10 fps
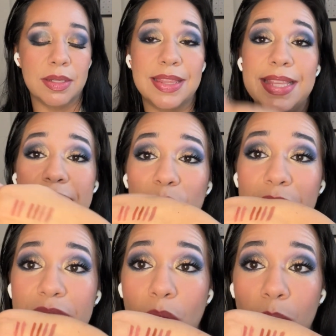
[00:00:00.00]
This one
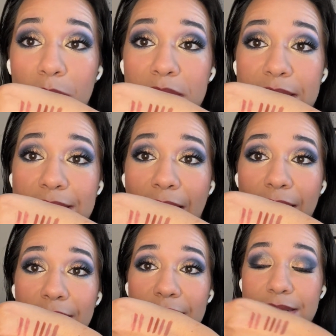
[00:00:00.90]
is almost
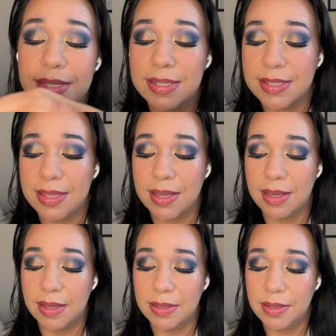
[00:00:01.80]
exact. This is
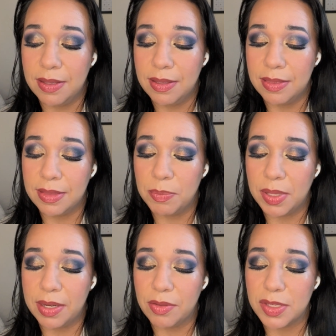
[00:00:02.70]
the lip
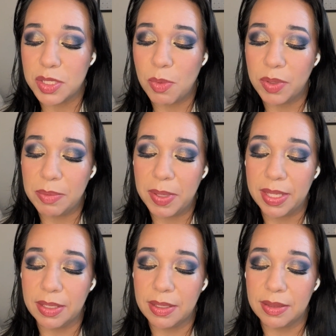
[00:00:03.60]
liner, the smoky
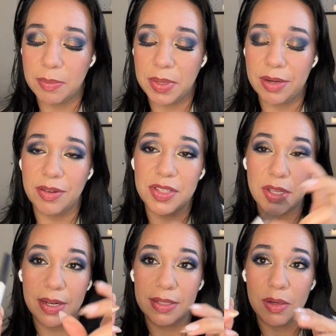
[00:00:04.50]
pink lip liner. I've just got
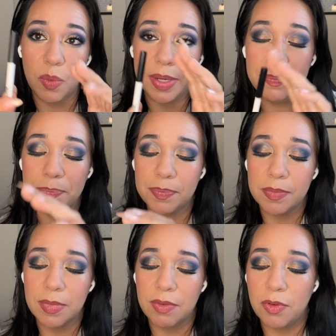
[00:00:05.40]
a little one
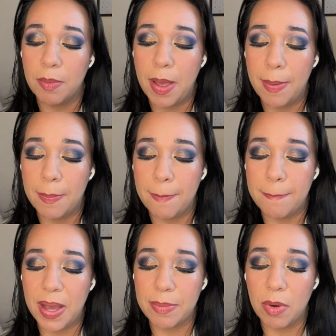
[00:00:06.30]

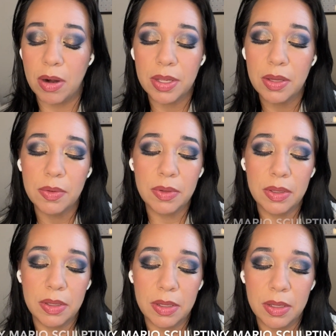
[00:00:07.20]
by Mario.
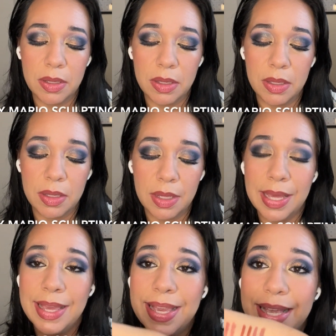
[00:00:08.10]

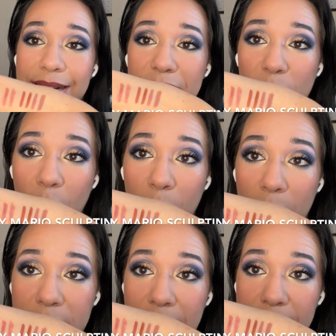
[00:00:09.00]
It is
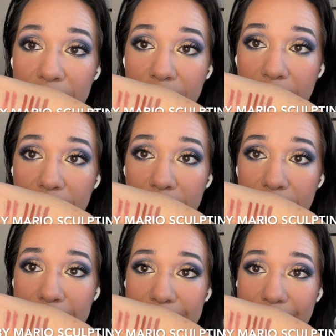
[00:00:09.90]
almost identical.
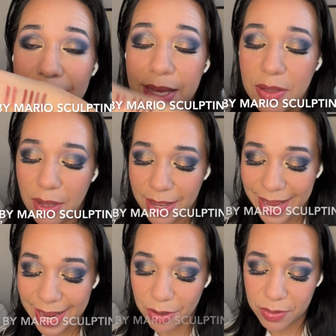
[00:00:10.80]
It's a
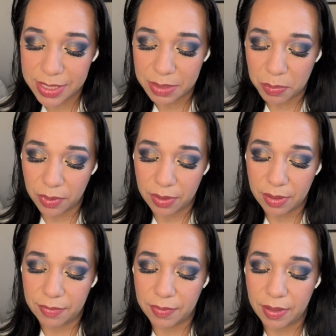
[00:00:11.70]
hair deeper,
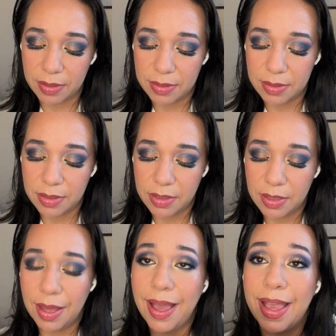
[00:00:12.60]
I feel.
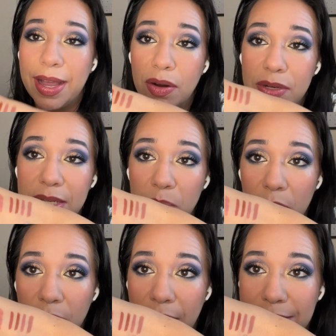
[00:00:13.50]
A hair
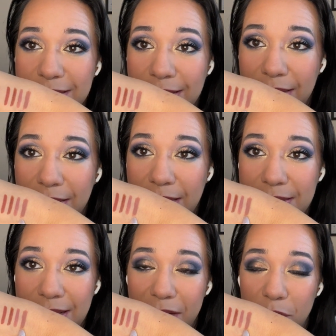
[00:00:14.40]
deeper and slightly less
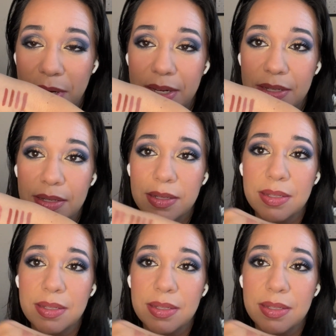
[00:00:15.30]
saturated.